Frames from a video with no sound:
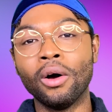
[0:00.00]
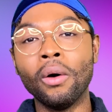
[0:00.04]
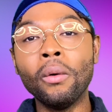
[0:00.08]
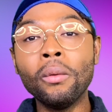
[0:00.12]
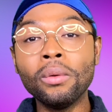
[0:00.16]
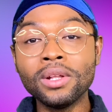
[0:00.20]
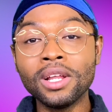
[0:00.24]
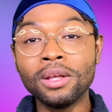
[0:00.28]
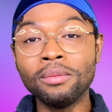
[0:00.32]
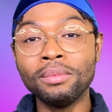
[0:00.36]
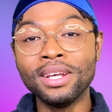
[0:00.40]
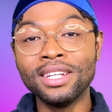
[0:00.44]

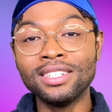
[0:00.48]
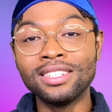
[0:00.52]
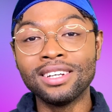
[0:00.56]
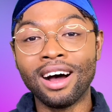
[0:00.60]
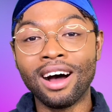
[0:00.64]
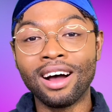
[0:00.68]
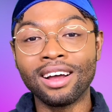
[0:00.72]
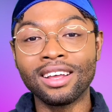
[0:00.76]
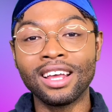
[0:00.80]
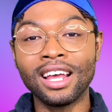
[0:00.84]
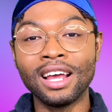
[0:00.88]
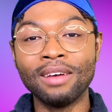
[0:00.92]
only be
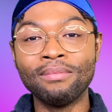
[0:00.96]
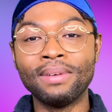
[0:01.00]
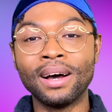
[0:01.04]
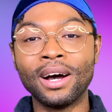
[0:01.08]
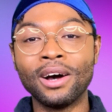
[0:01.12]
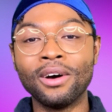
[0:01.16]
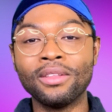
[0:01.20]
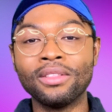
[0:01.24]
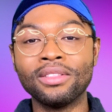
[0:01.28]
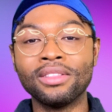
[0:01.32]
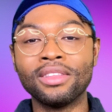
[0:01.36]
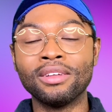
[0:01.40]
talking
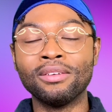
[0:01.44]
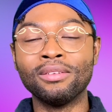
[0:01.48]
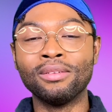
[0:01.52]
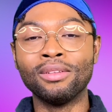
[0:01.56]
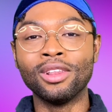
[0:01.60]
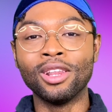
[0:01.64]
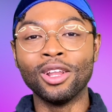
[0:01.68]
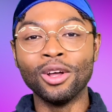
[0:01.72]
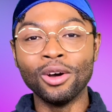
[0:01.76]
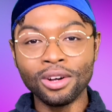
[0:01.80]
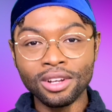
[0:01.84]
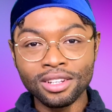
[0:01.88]
about the
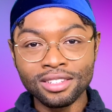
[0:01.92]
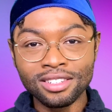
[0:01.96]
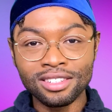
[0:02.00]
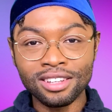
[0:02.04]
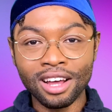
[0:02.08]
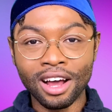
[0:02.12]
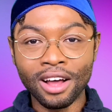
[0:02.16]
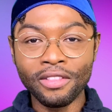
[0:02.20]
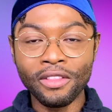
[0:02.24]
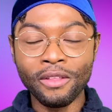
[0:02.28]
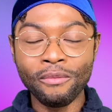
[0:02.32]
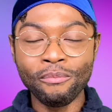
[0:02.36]
looks
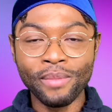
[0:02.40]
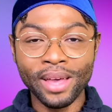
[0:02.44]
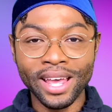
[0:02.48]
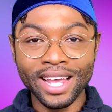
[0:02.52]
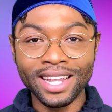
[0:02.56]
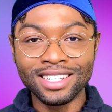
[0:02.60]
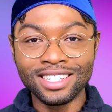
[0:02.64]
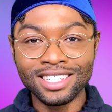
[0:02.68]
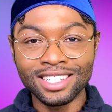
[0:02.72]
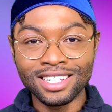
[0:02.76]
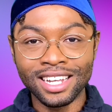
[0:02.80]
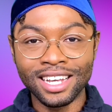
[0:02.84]
on the
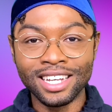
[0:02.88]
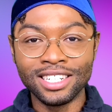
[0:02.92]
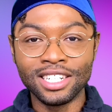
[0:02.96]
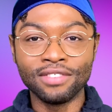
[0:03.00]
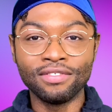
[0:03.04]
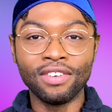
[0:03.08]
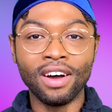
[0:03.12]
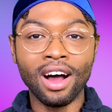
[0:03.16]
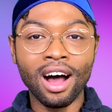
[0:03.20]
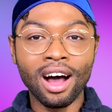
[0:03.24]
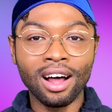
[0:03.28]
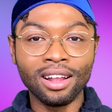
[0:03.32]
main stage of
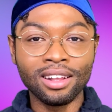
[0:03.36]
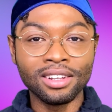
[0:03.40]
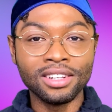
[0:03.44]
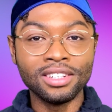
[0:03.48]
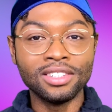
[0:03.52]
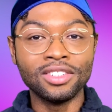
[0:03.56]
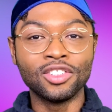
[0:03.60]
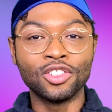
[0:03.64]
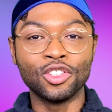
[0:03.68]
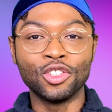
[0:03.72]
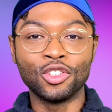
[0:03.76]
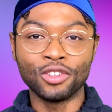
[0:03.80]

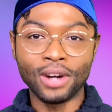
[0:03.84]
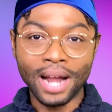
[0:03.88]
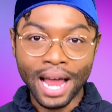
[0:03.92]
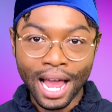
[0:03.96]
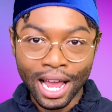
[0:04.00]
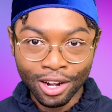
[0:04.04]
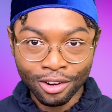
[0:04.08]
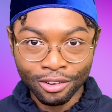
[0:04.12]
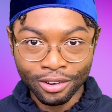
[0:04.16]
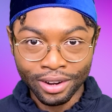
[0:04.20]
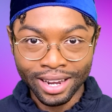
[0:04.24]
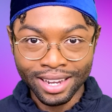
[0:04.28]
Holland's
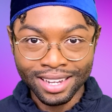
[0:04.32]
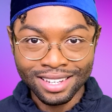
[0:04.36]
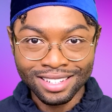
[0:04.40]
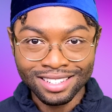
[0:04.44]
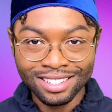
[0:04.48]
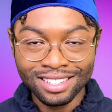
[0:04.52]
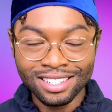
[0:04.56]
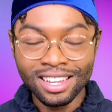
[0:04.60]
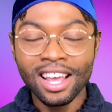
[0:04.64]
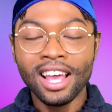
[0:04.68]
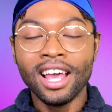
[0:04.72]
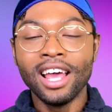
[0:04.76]
Drag
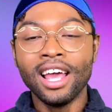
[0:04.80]
Race.